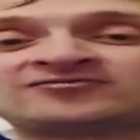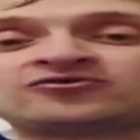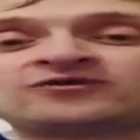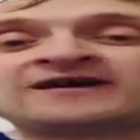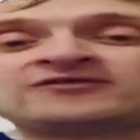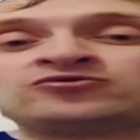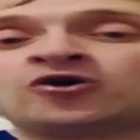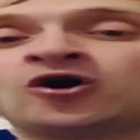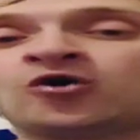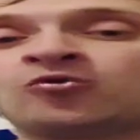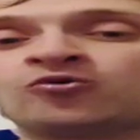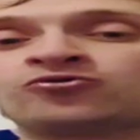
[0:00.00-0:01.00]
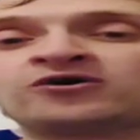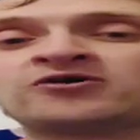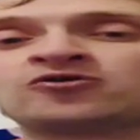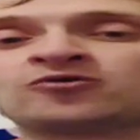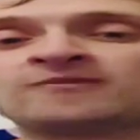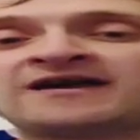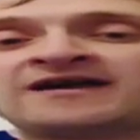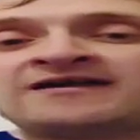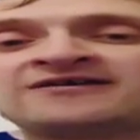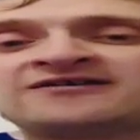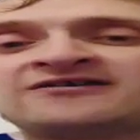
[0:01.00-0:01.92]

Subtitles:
Look at like Norwood come here.